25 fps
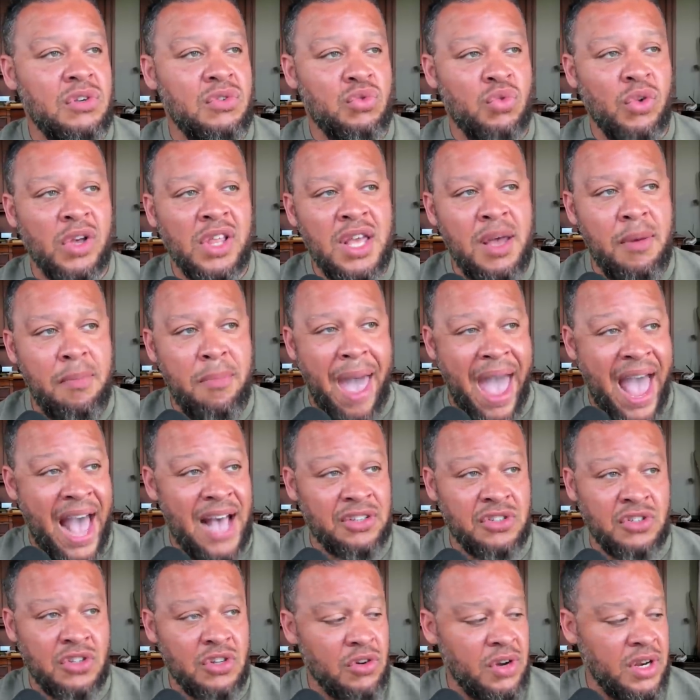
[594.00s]
really a
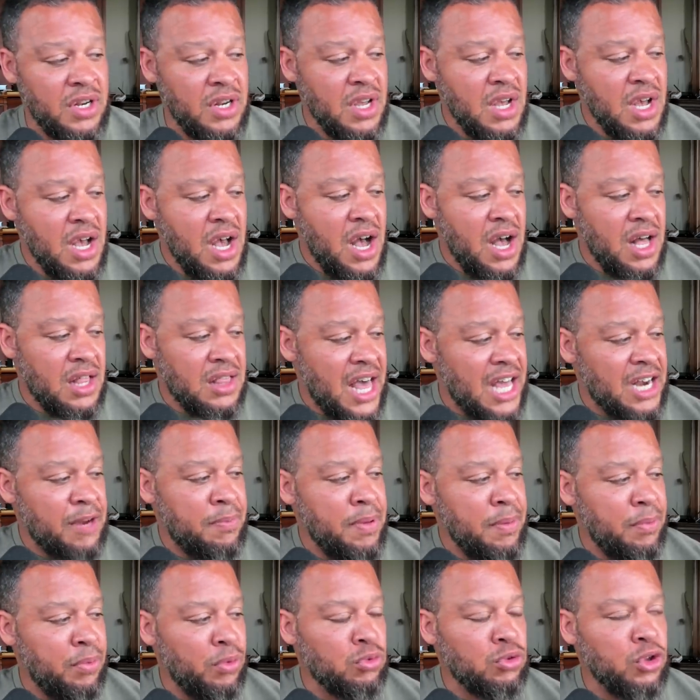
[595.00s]
master, and a lot of
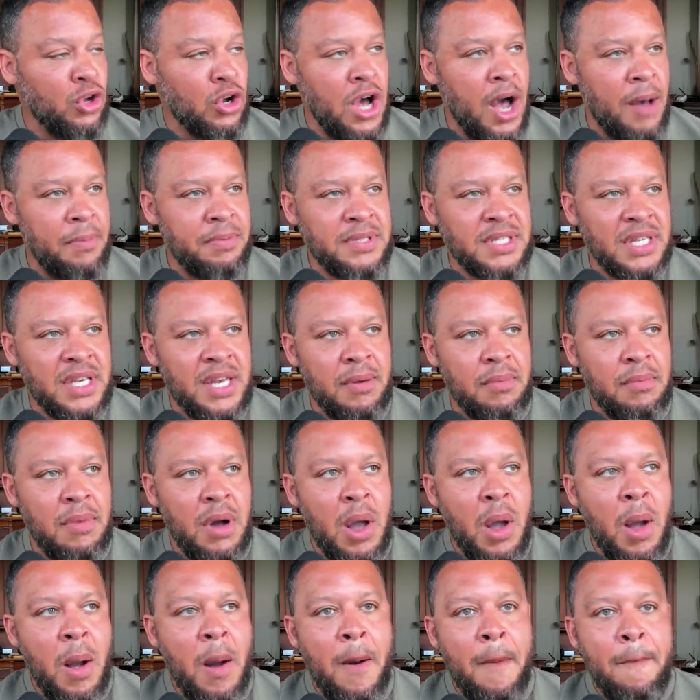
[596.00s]
people look up to him.
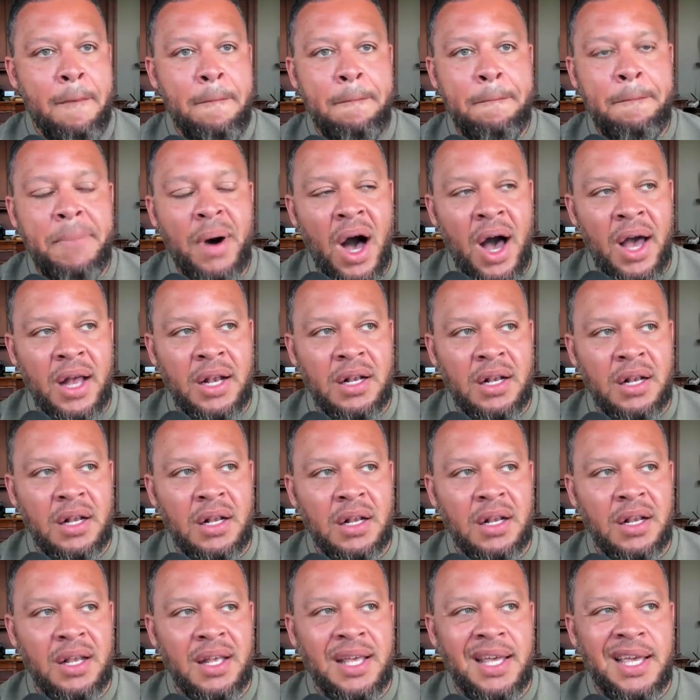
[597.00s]
But
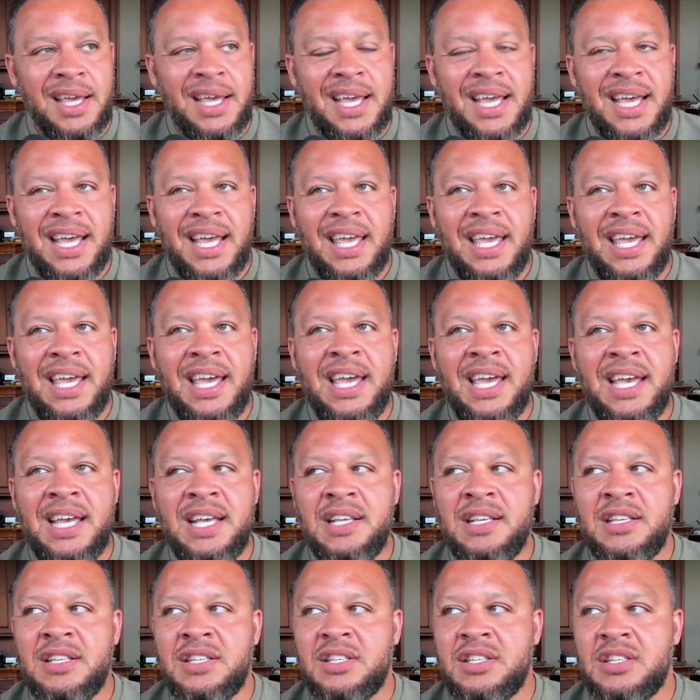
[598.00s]

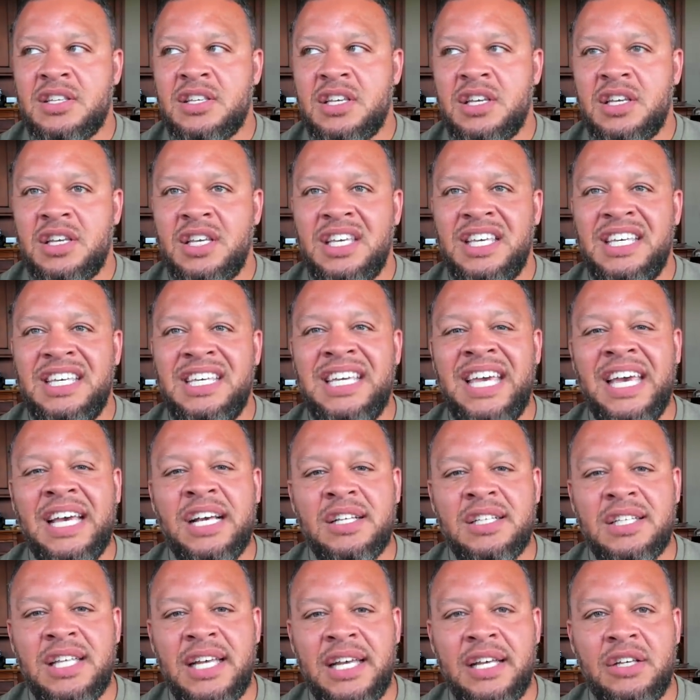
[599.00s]
he's
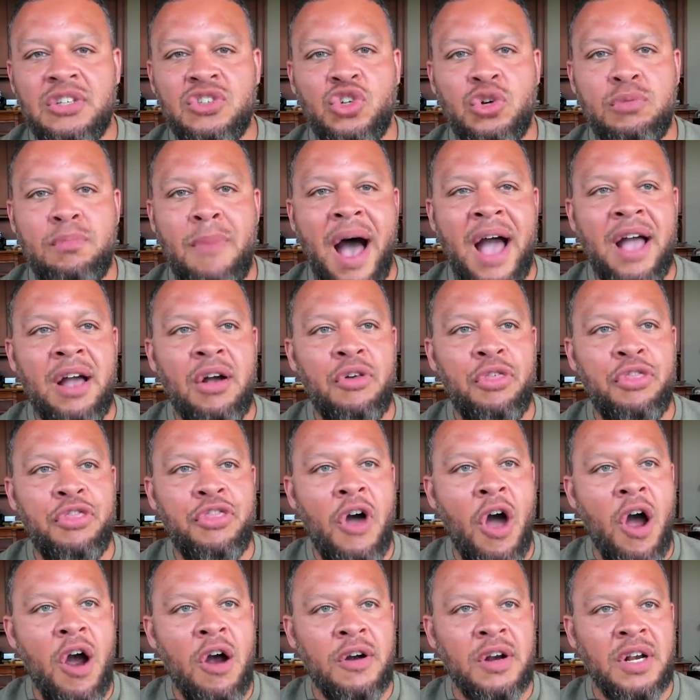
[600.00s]
yielding to my
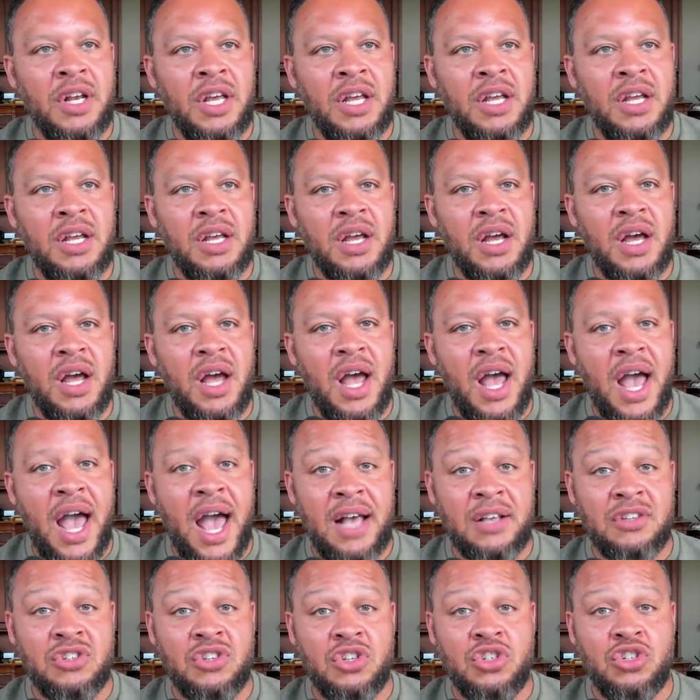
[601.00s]
authority
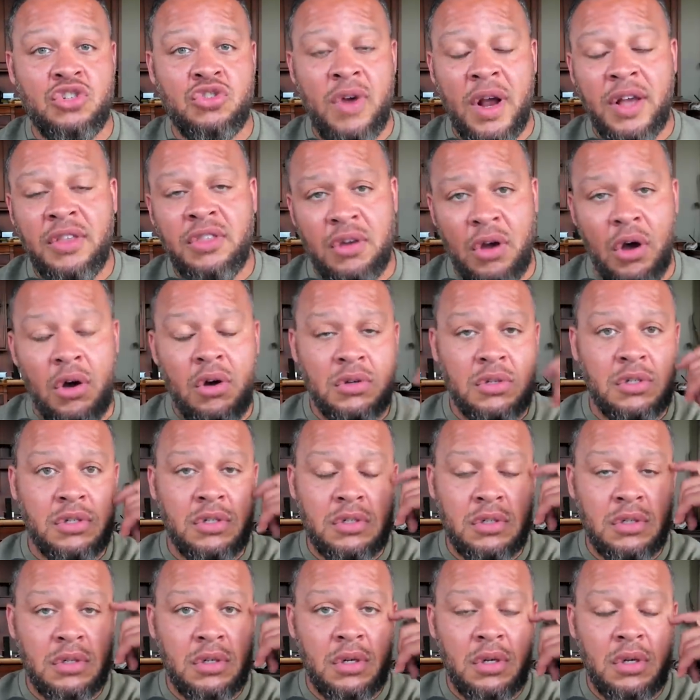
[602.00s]
as a strength
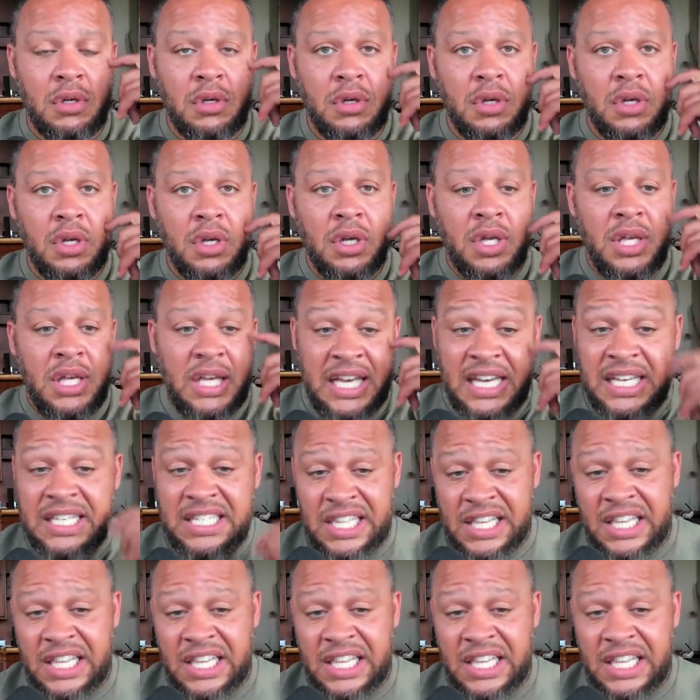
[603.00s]
coach. He's